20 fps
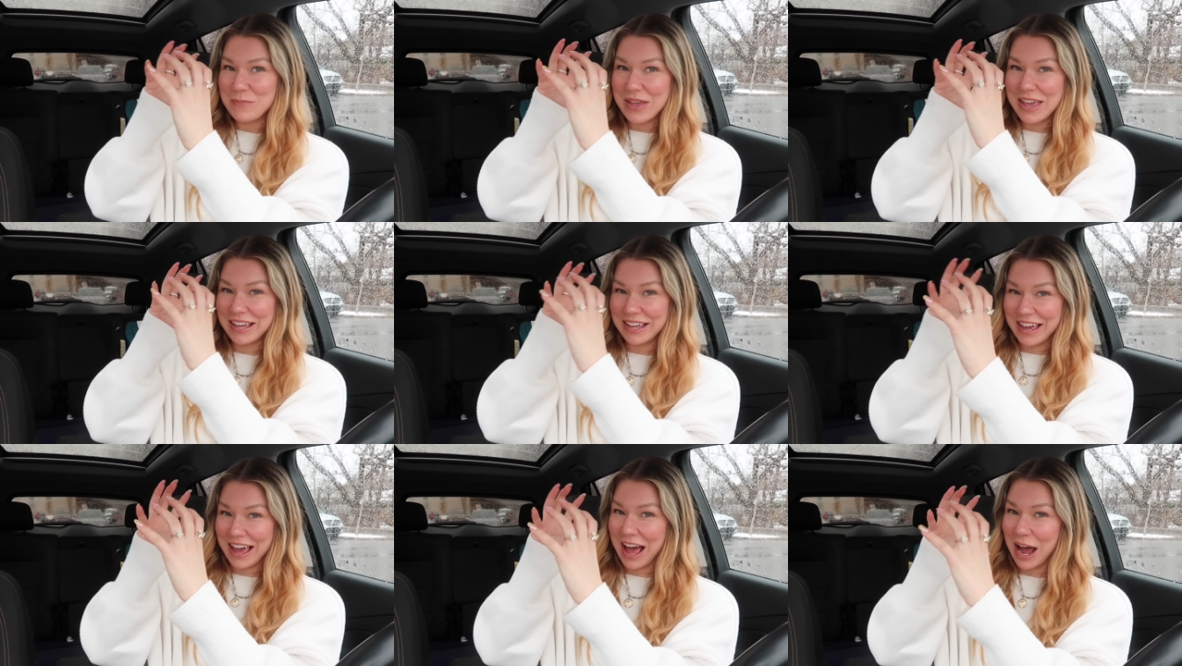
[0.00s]

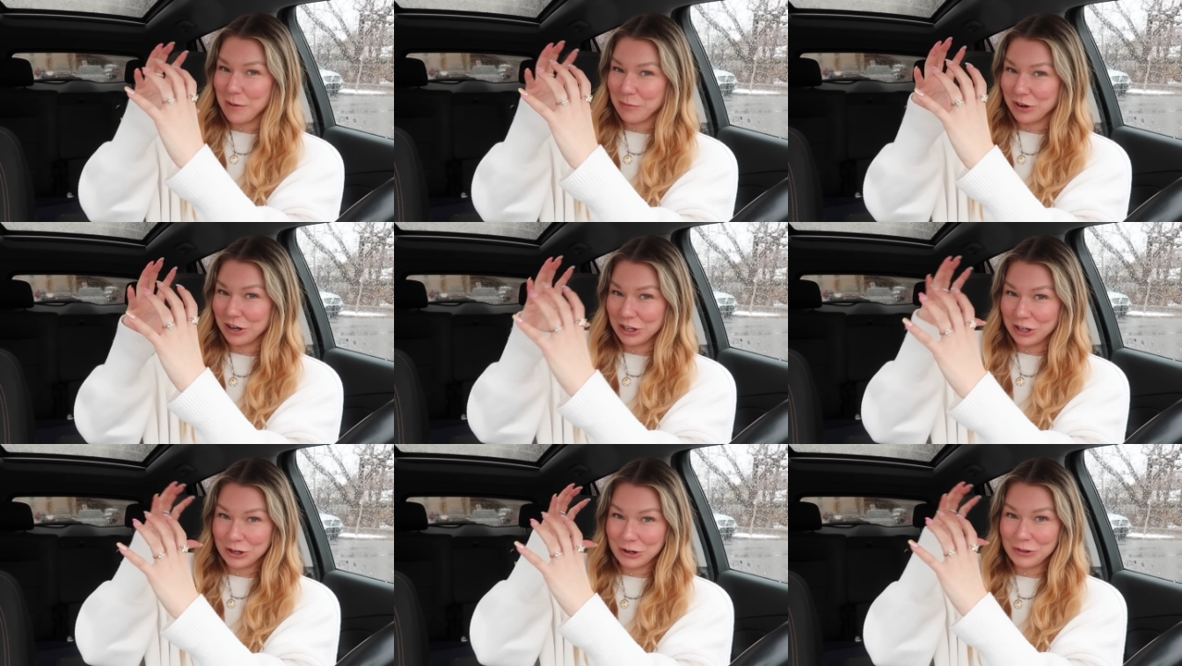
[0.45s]
big
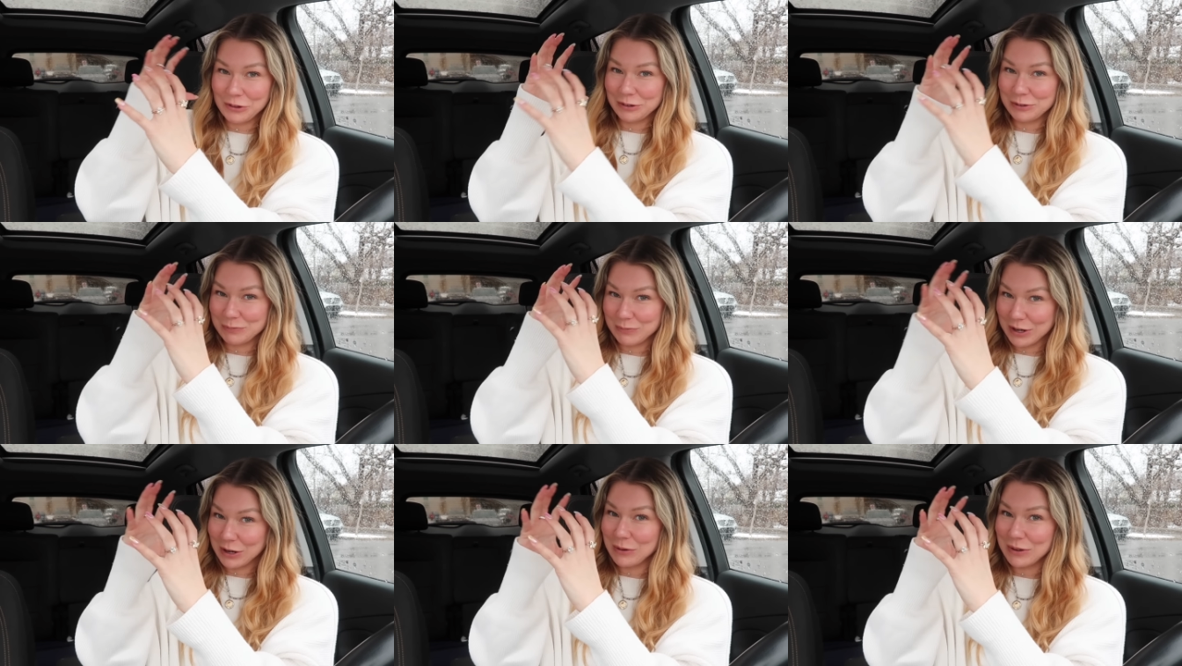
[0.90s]
camera, you know,
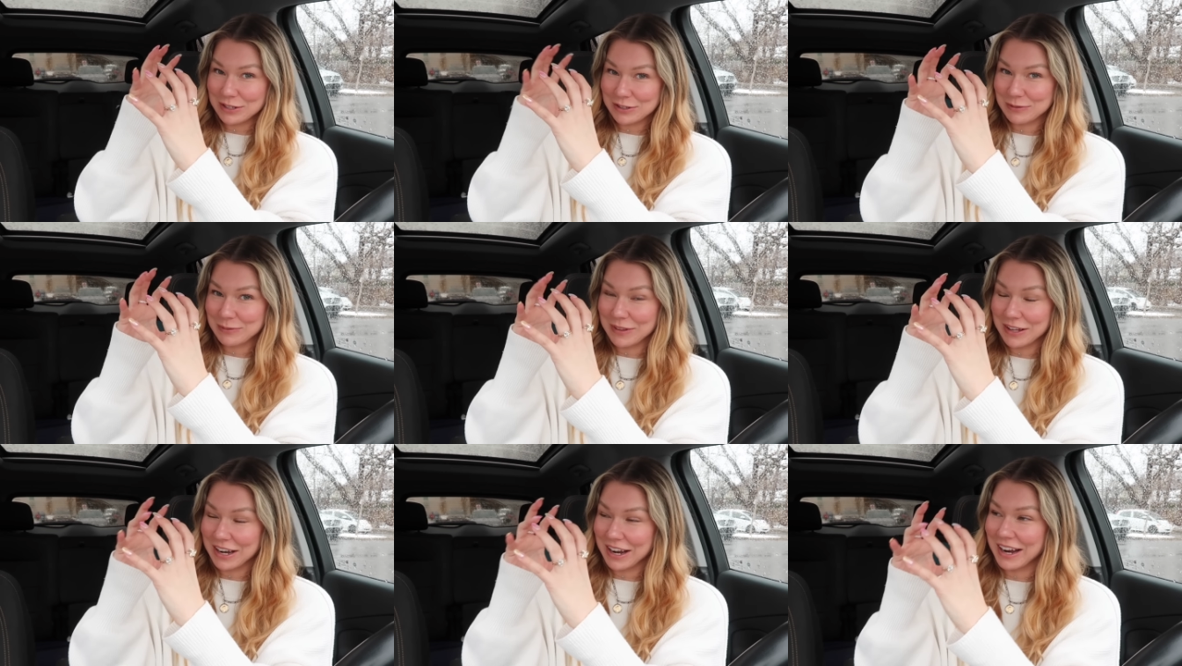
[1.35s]
those big ones
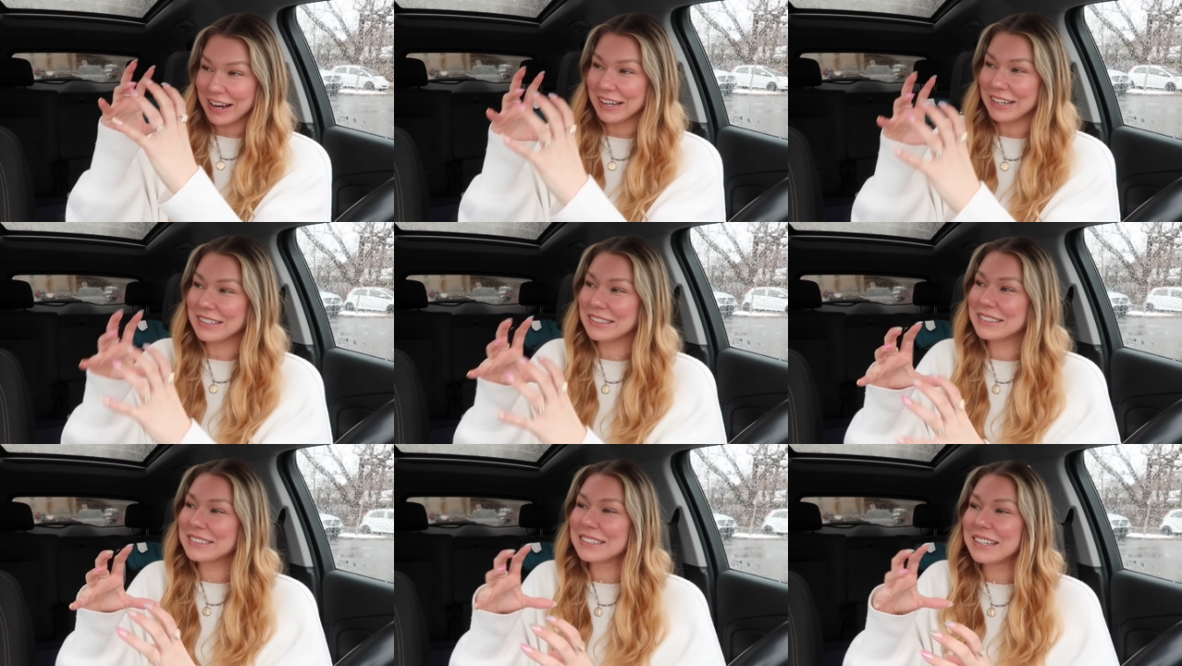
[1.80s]
from the
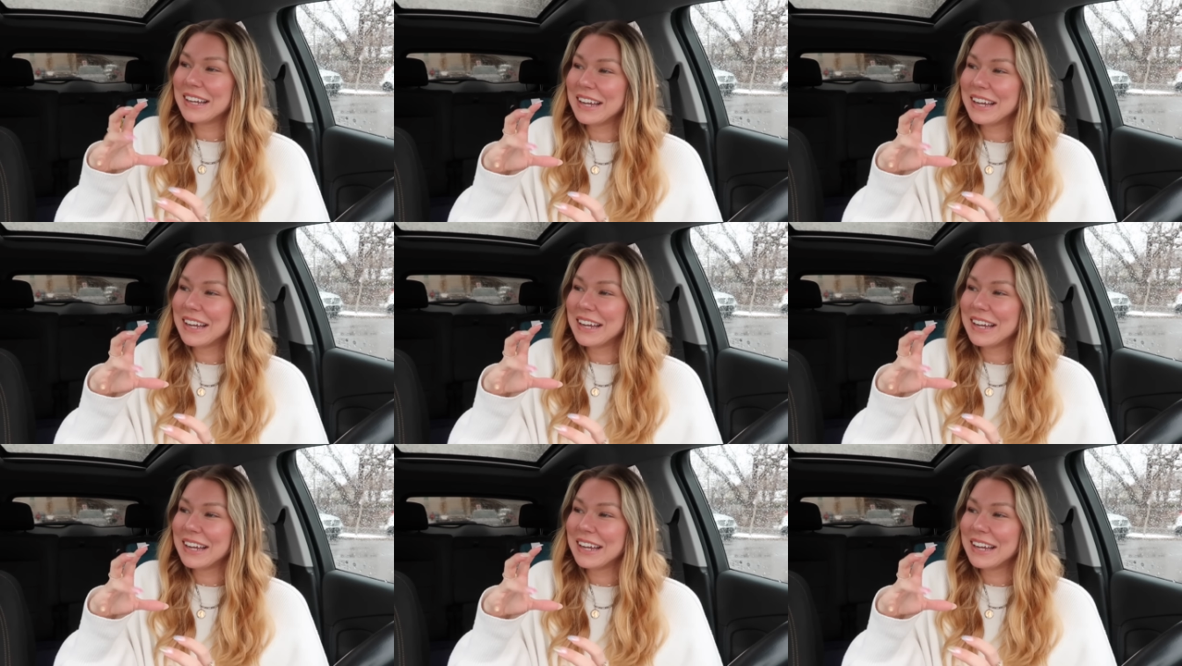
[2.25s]
90s.